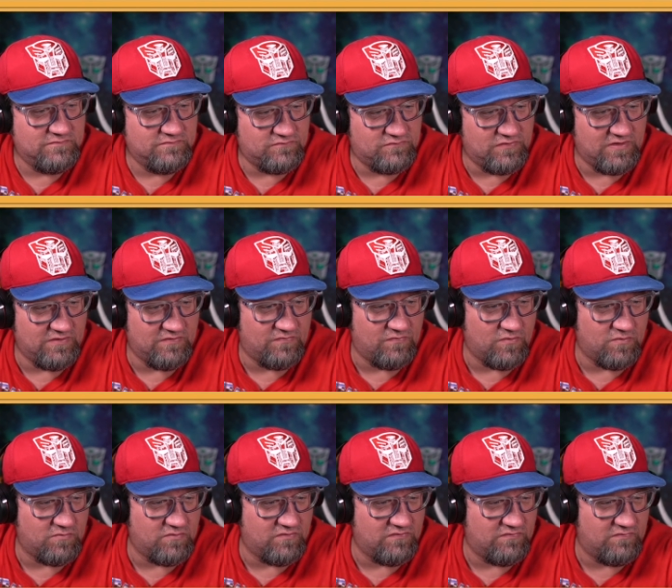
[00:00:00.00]

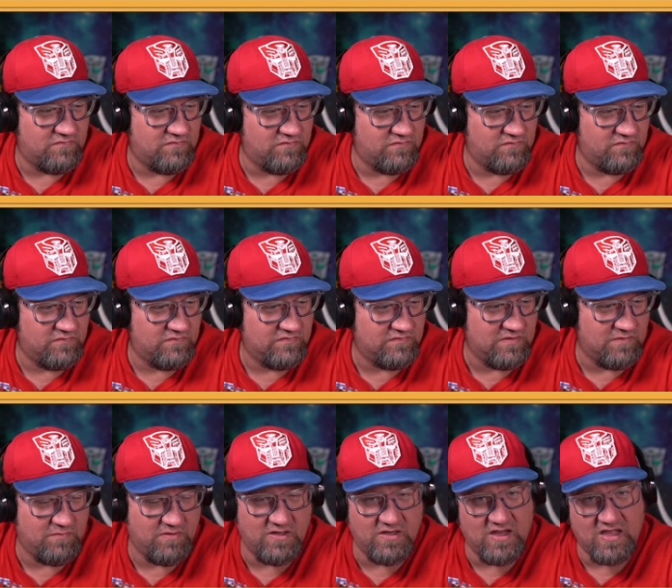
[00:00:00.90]
Transformers. So I
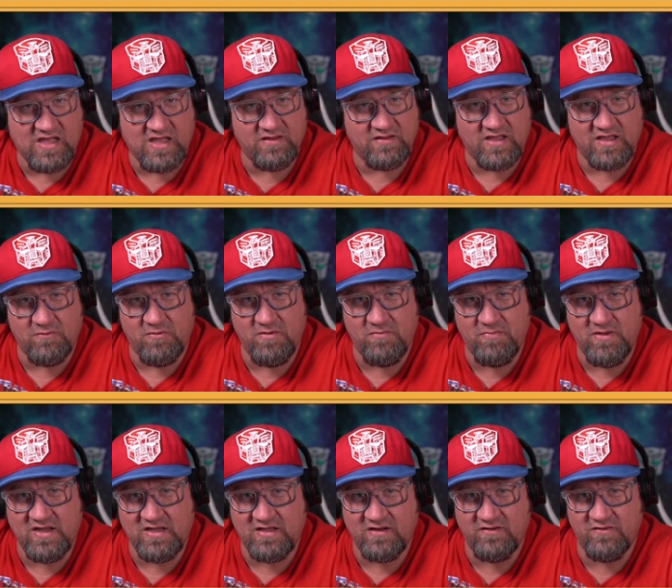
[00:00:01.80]
mean, I went
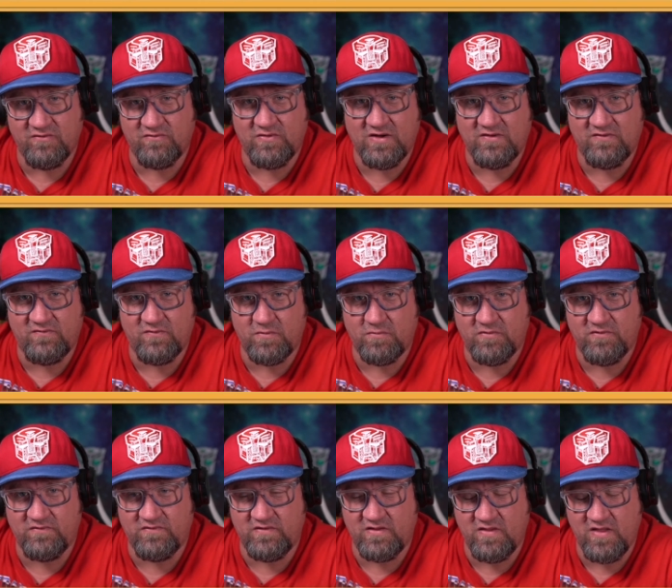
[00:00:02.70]
back into the
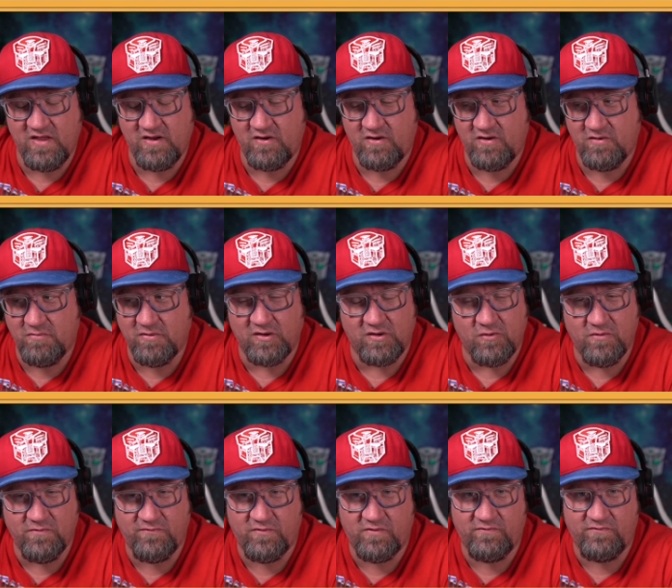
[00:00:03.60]
Transformers. They had already been
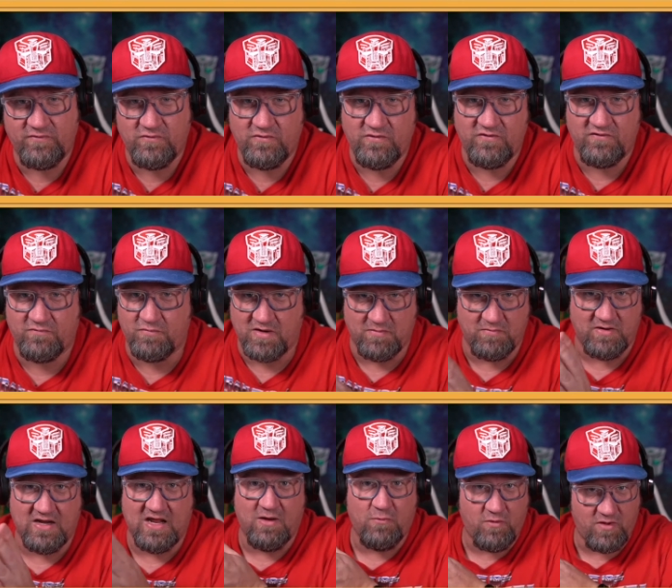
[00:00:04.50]
going for a few years, but I
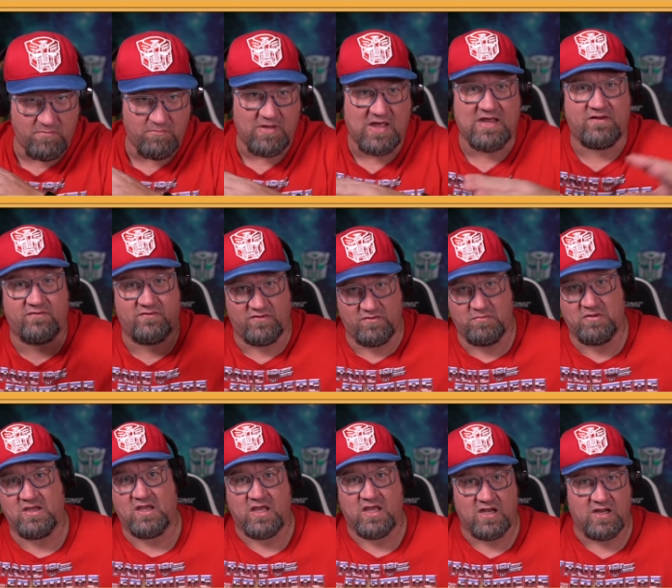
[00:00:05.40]
mean, I went back to the
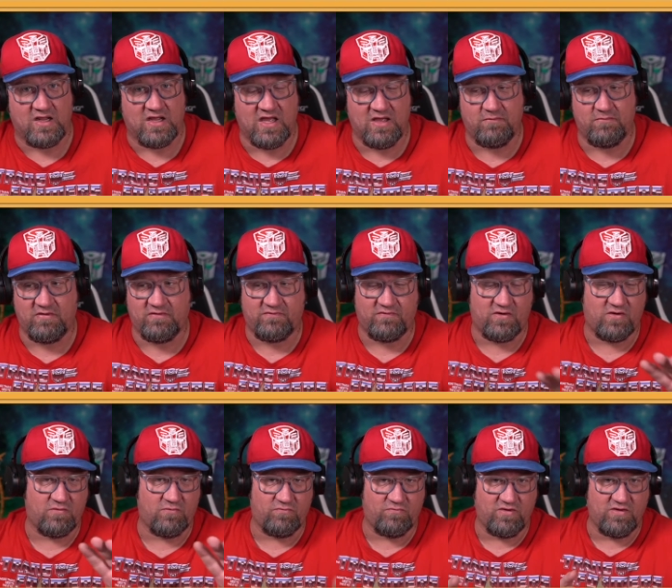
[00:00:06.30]
beginning. I
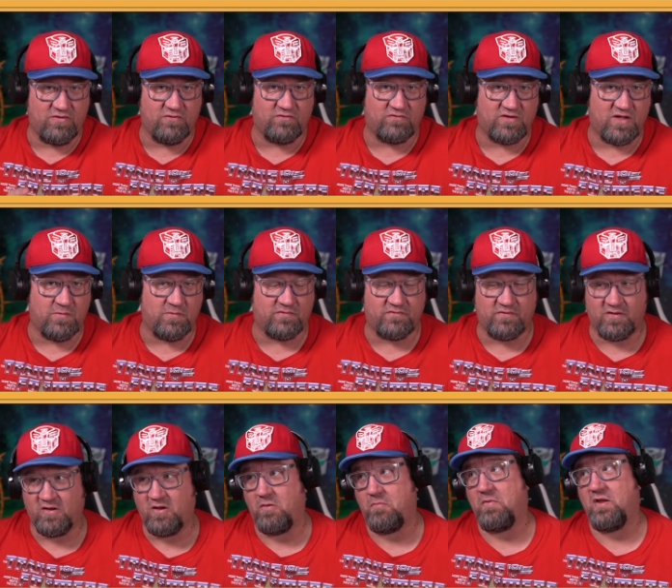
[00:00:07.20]
started reading those comics
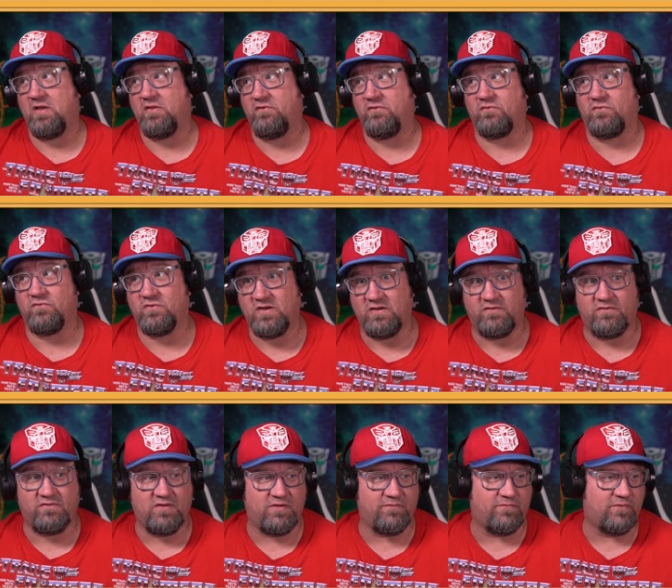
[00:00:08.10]
like, oh man, this is great
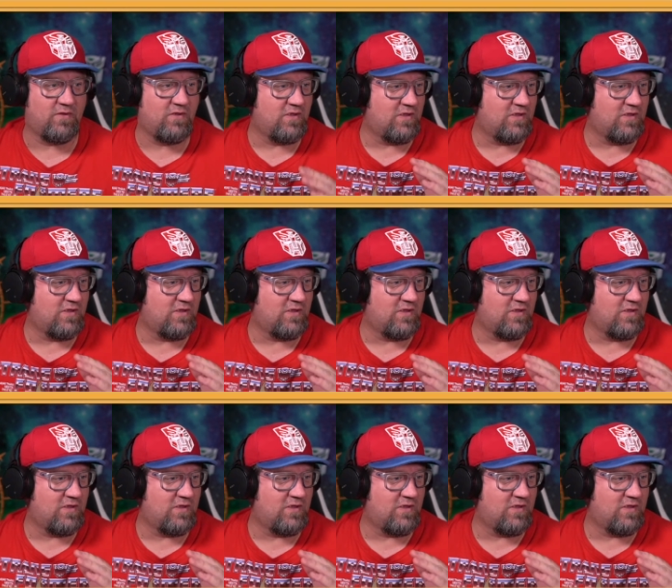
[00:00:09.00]
stuff.